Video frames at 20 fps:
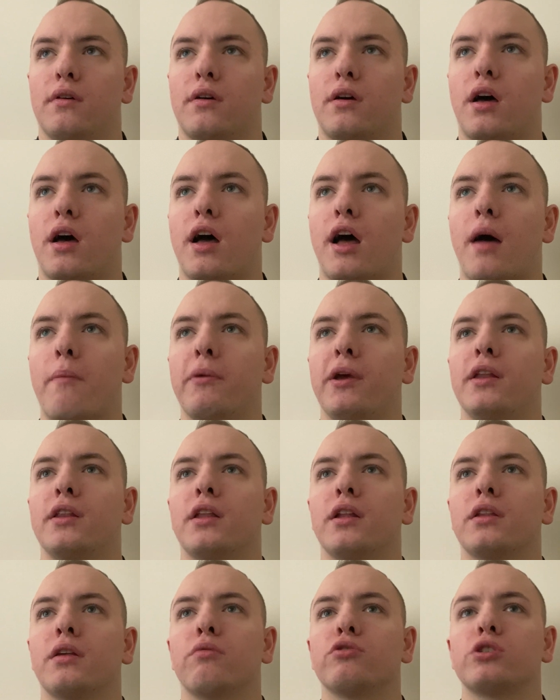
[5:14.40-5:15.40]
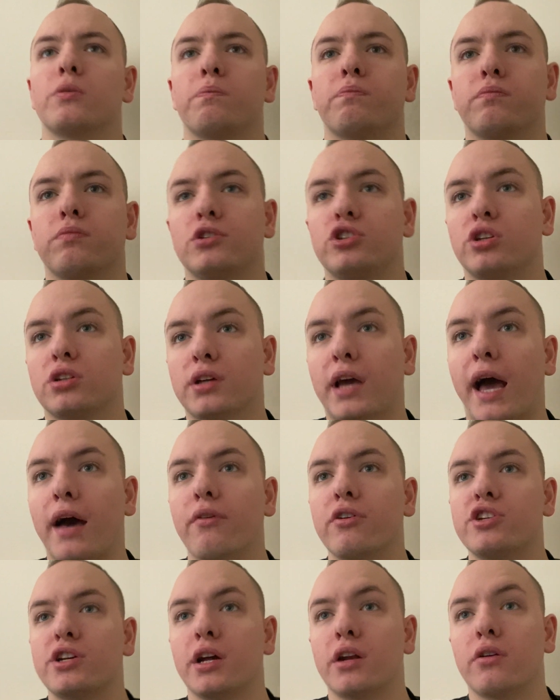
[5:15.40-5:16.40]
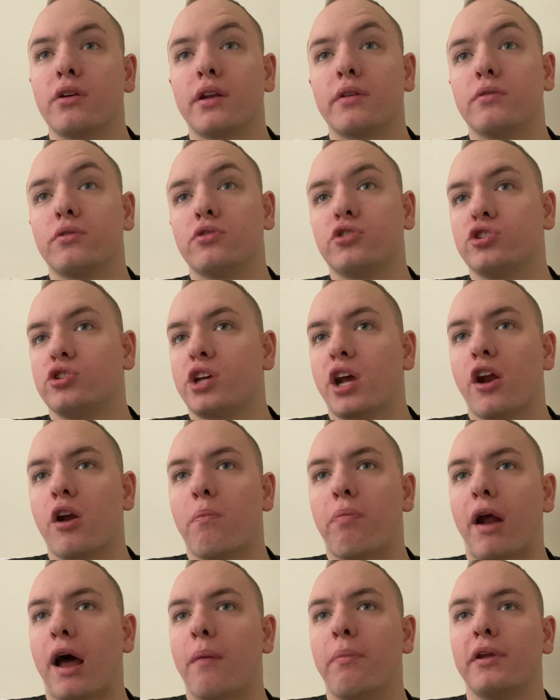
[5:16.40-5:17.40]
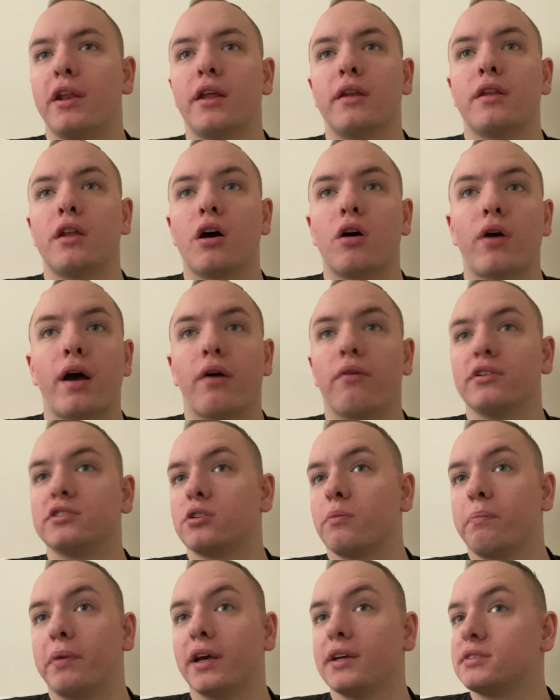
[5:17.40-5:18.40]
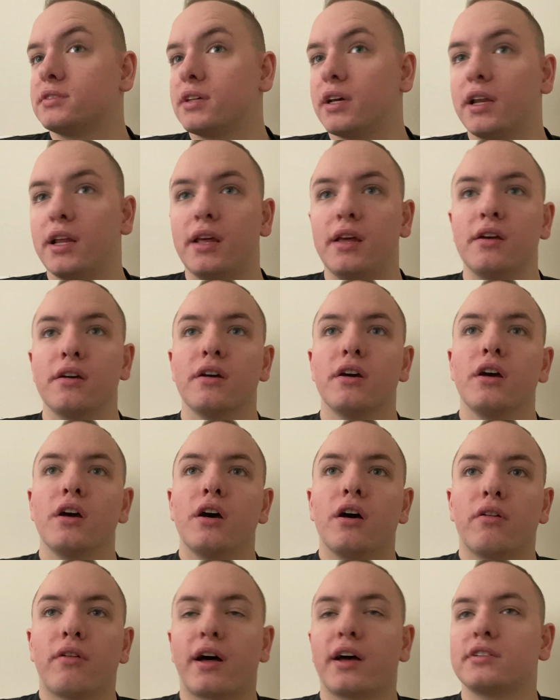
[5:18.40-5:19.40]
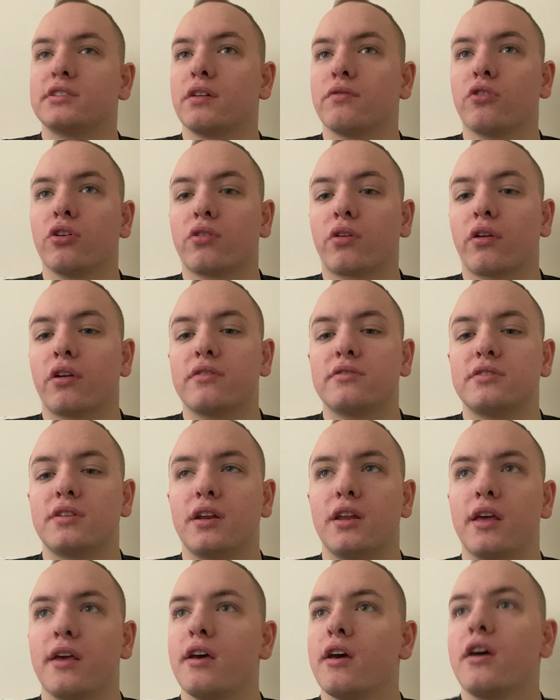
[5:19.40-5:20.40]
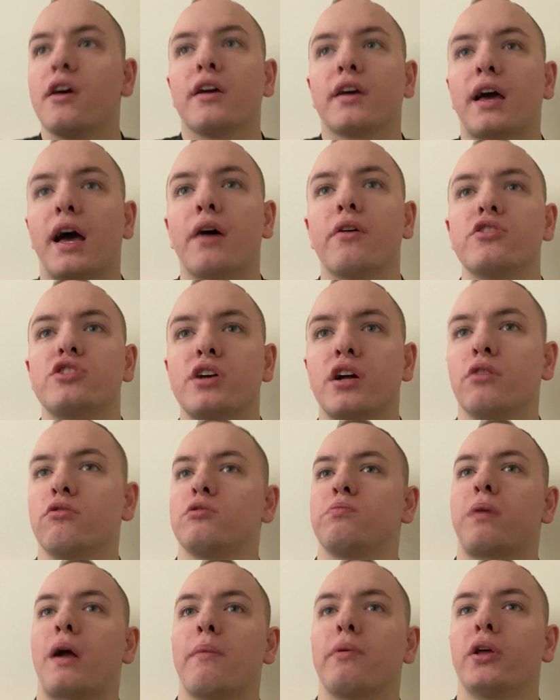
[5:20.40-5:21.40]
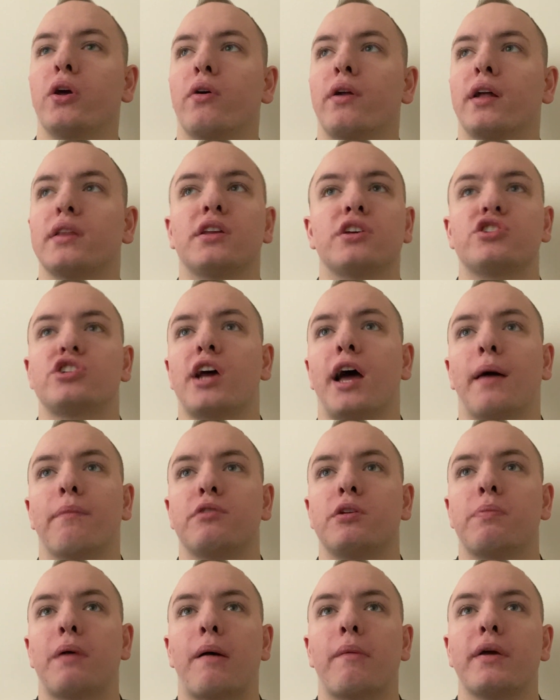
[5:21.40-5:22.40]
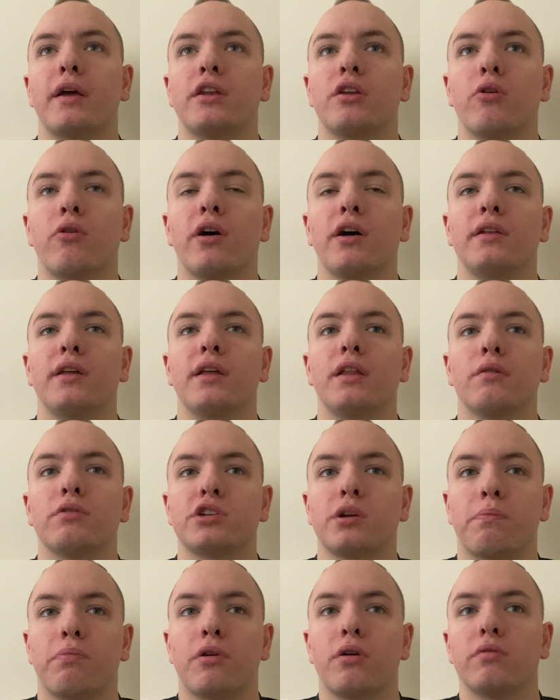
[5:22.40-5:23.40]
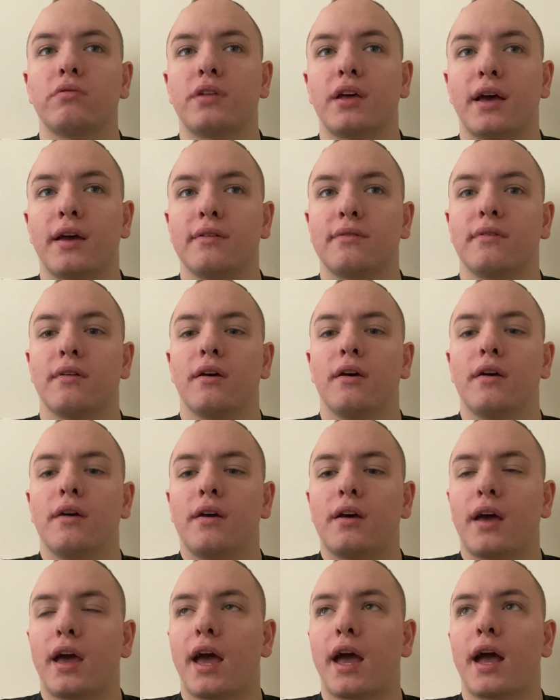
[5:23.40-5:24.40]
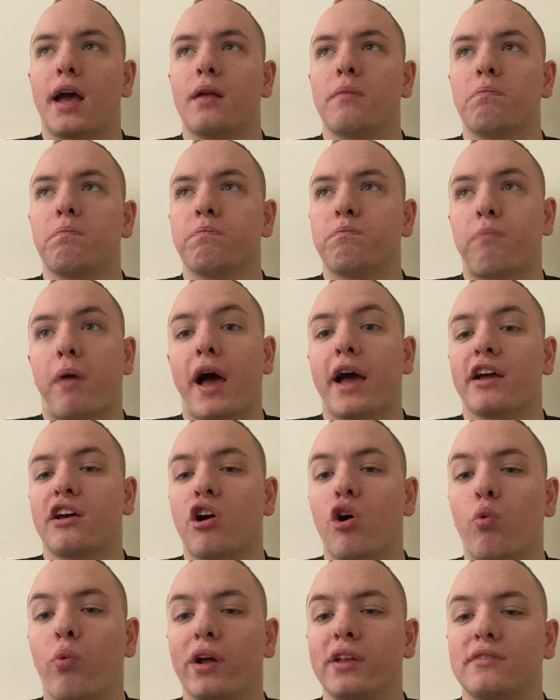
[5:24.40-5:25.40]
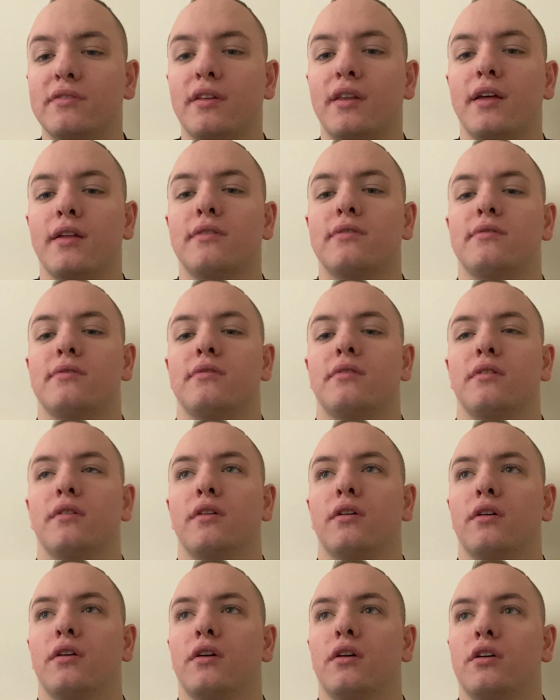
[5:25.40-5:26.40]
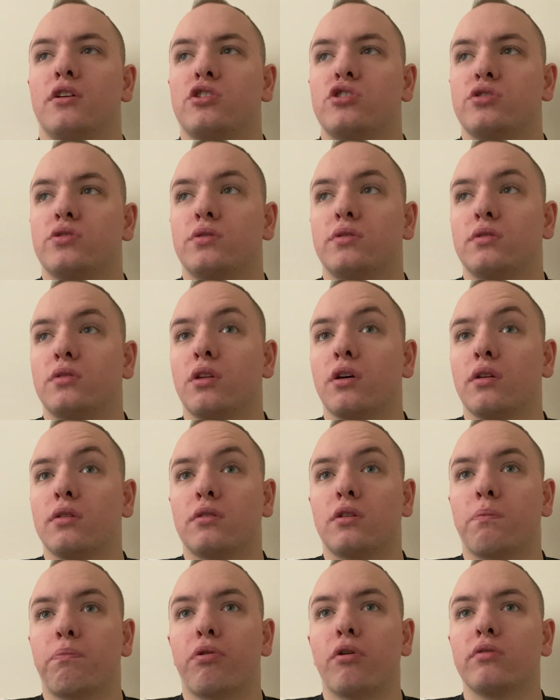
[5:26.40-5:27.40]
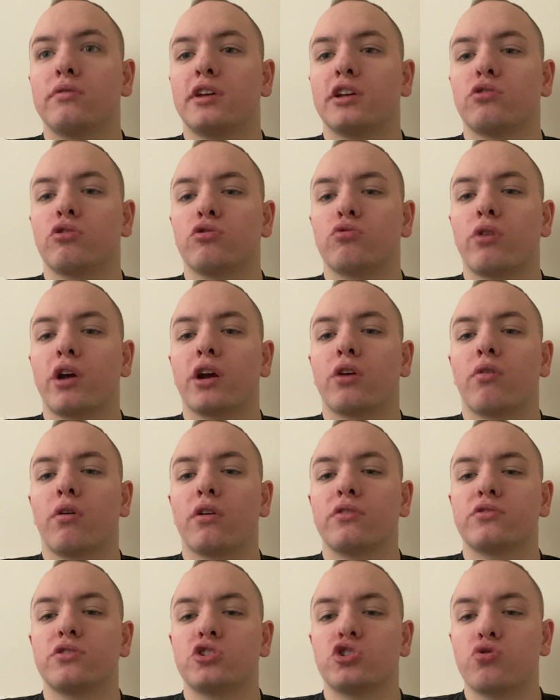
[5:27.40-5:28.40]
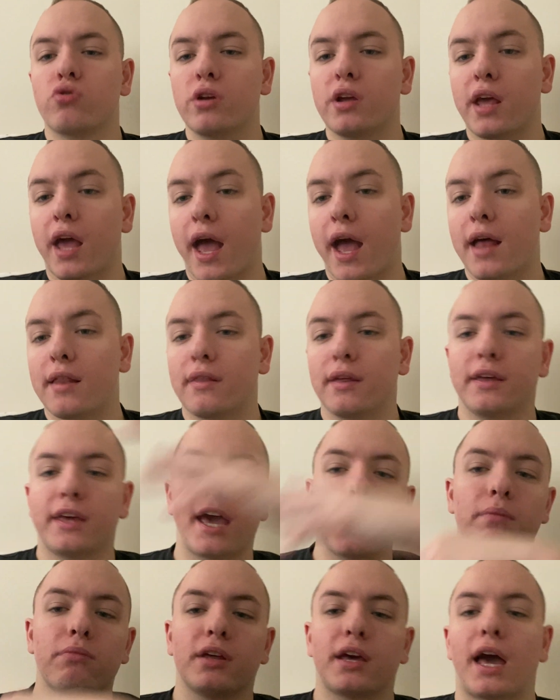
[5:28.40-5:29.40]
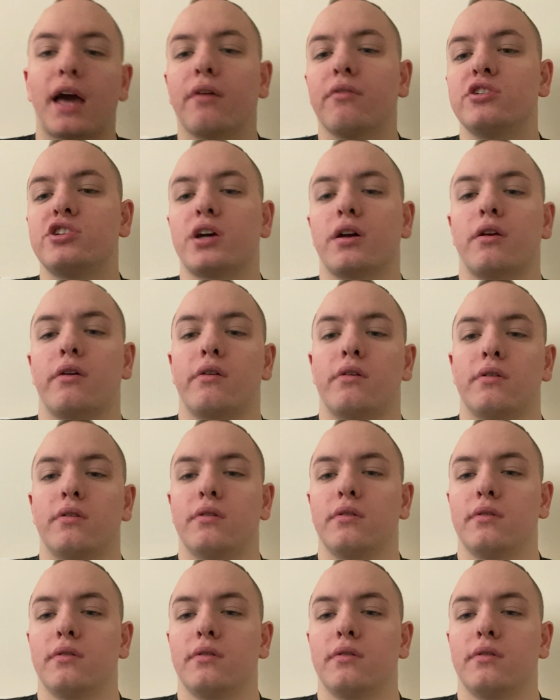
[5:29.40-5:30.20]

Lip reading: I mean, there was a... Kylie Jenner probably didn't know. LA's a big city. A lot of stuff goes on in the city. Kylie Jenner was probably going out to shop. She probably had no idea there was a protest. And by coincidence, the protest was right across the street and they came to Kylie Jenner.